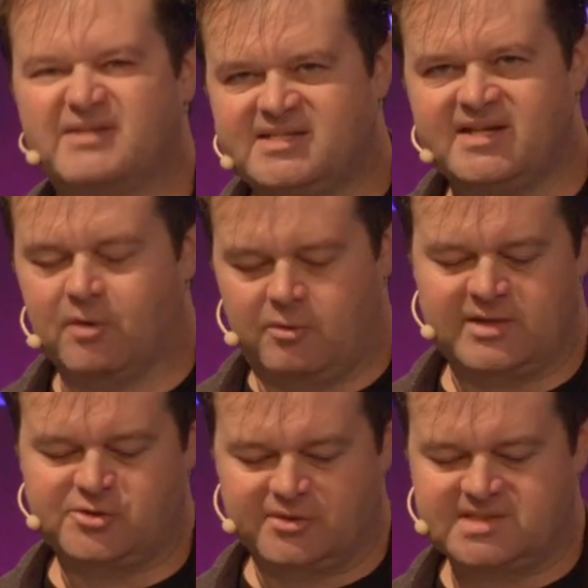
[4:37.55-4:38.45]
zero
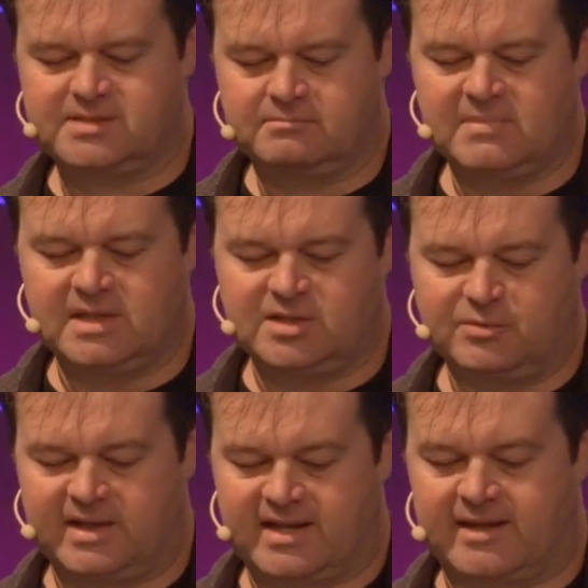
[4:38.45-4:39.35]
interest in
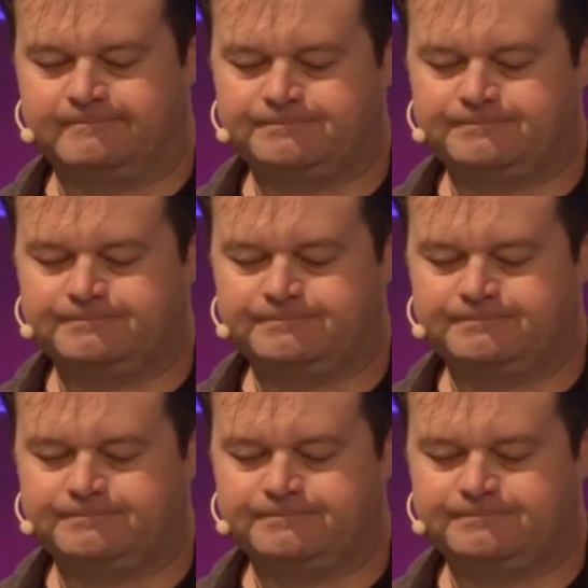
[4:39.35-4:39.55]
doing that.